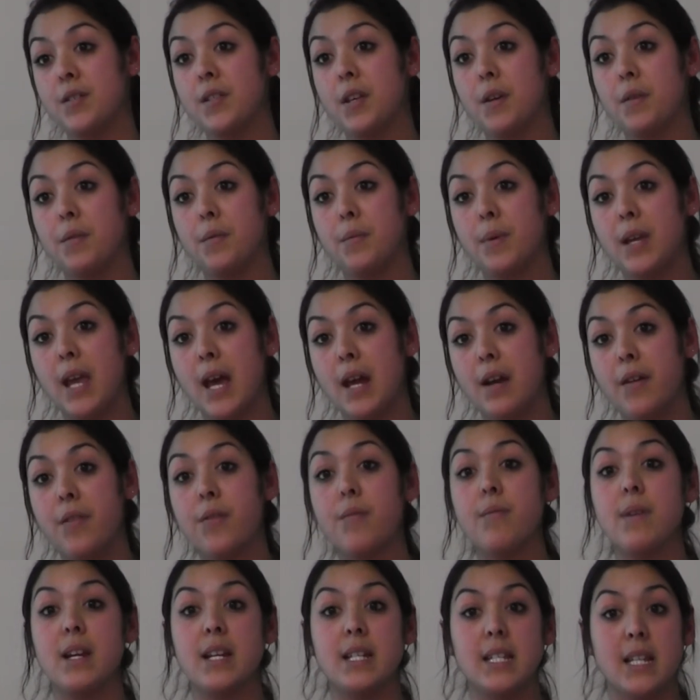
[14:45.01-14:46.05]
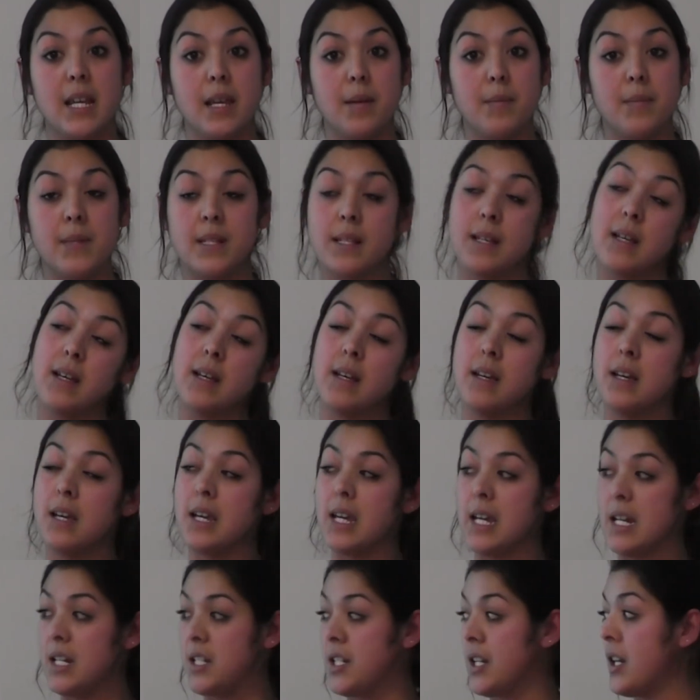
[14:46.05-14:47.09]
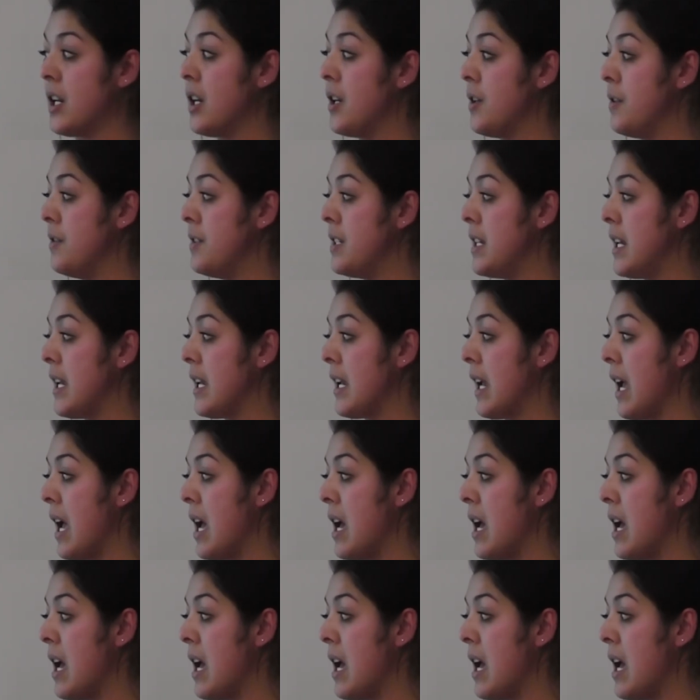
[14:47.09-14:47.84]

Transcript: So we had 3 teams, each including